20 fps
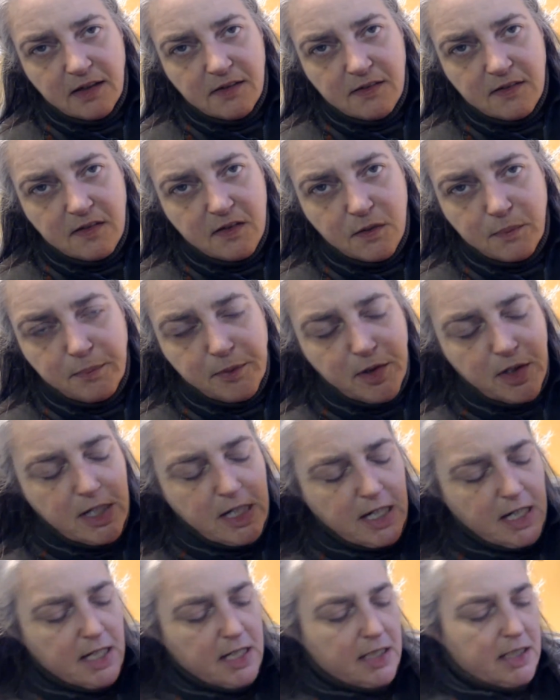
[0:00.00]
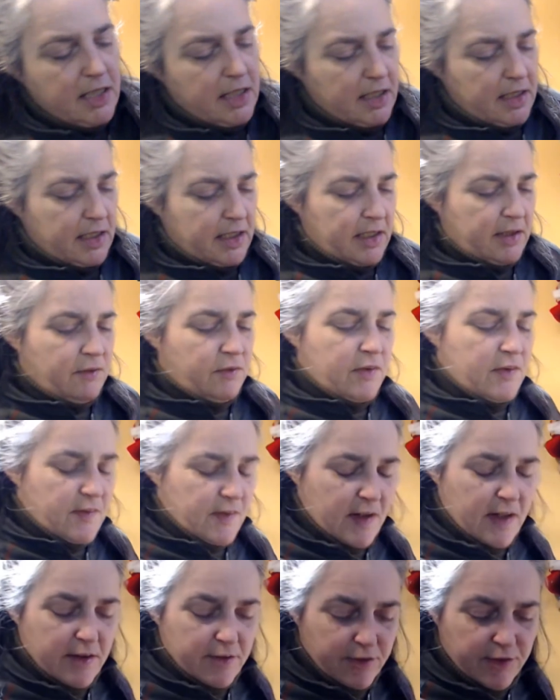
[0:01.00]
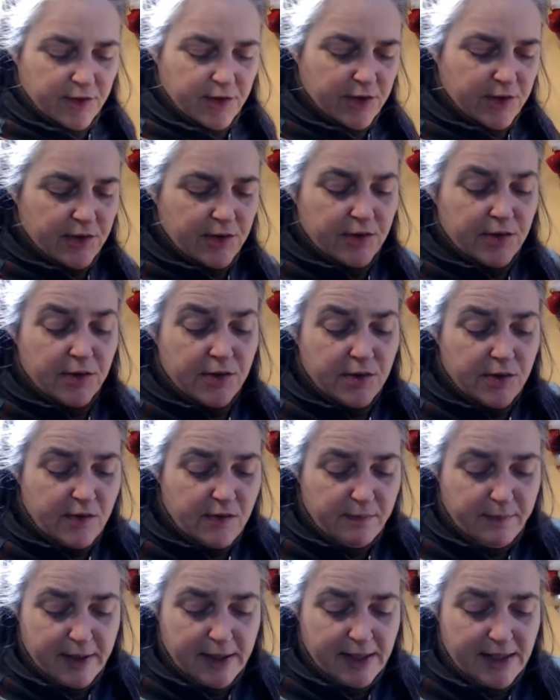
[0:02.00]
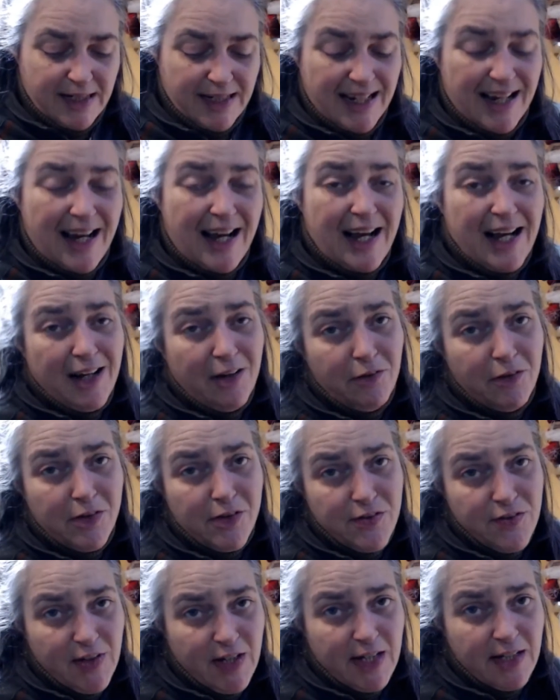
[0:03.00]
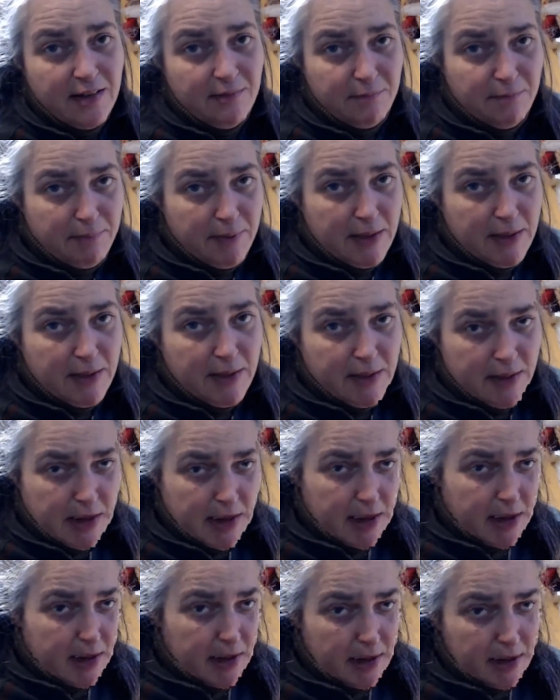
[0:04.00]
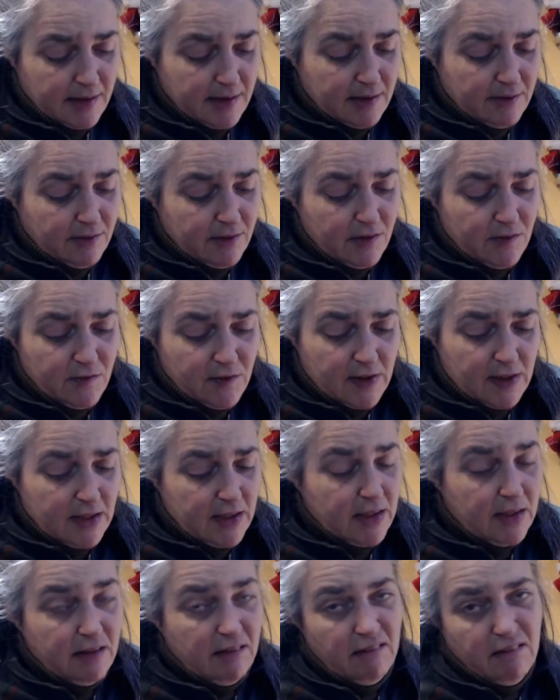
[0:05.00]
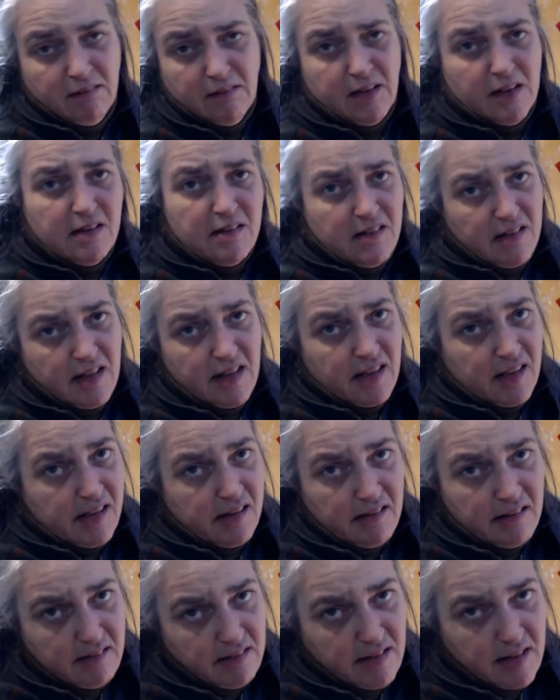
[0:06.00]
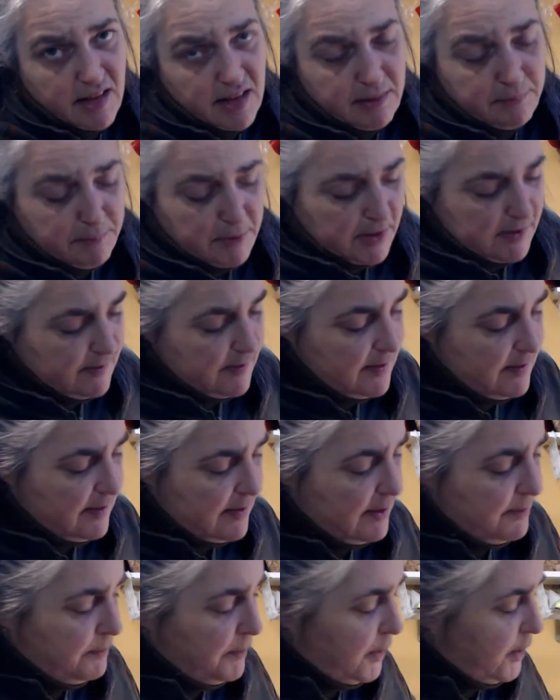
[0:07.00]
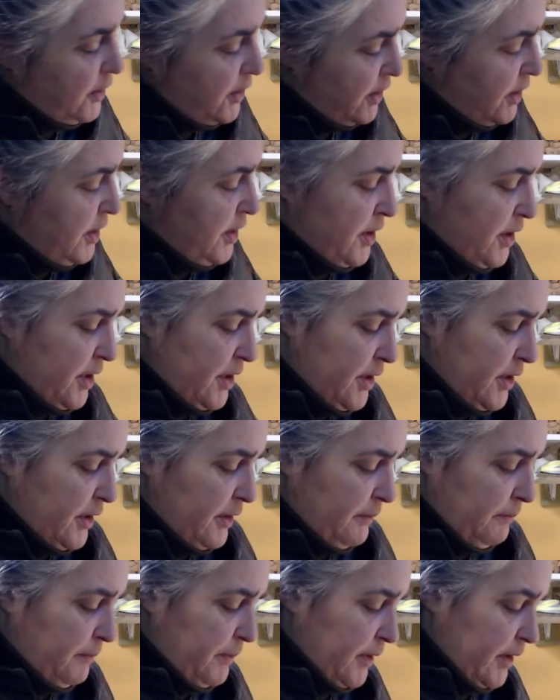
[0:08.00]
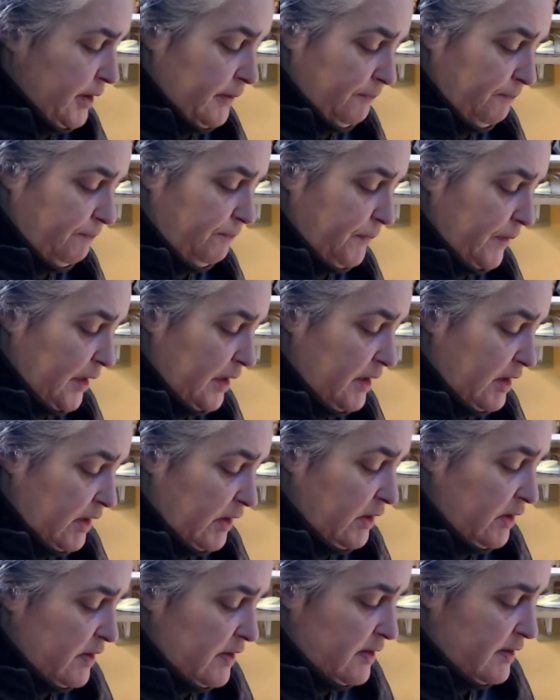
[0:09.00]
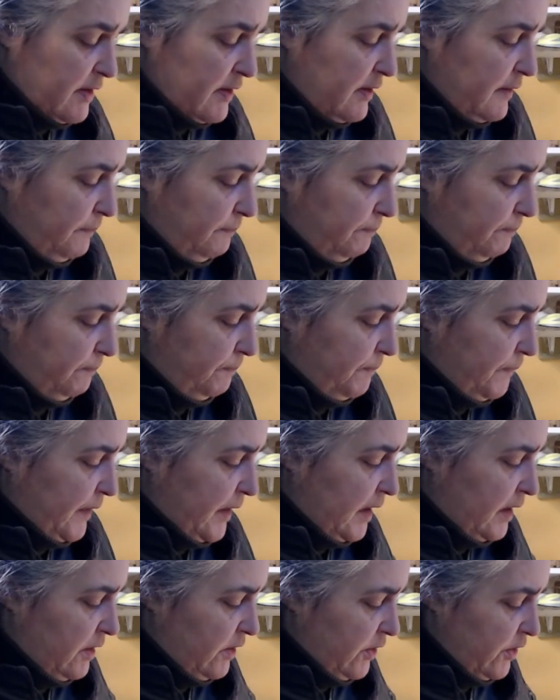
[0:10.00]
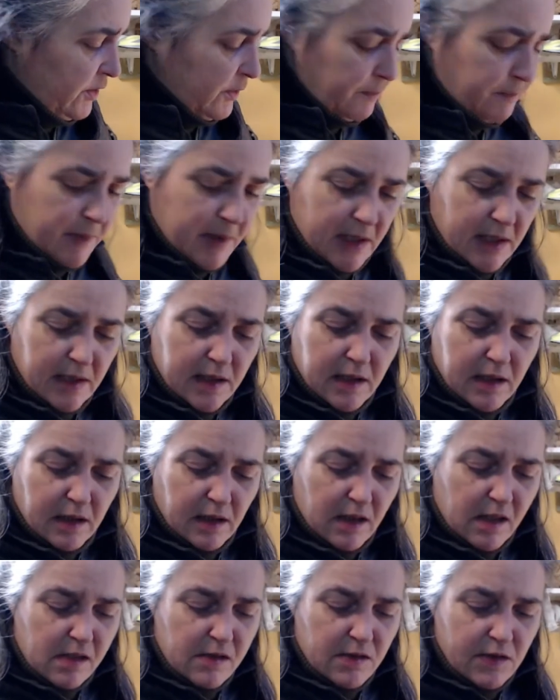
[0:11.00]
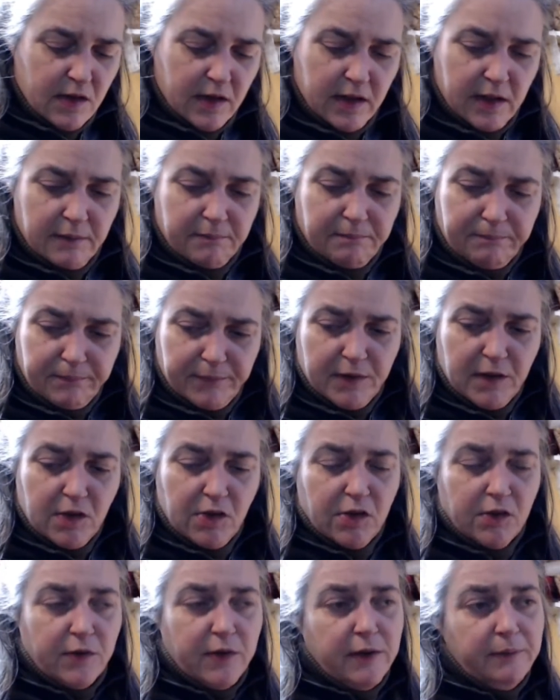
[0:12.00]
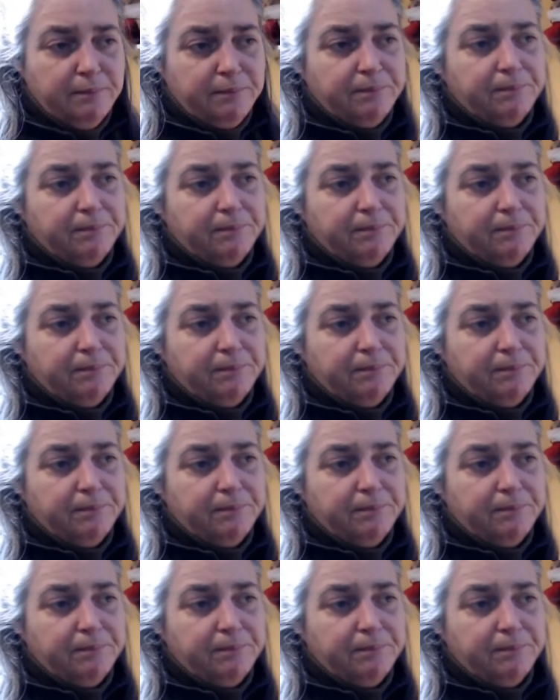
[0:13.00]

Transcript: super neat, and that was after spending hours hand basting. Now you'd think, oh, it doesn't take that long to hand baste a zipper, but it does. It took me a long time to do it,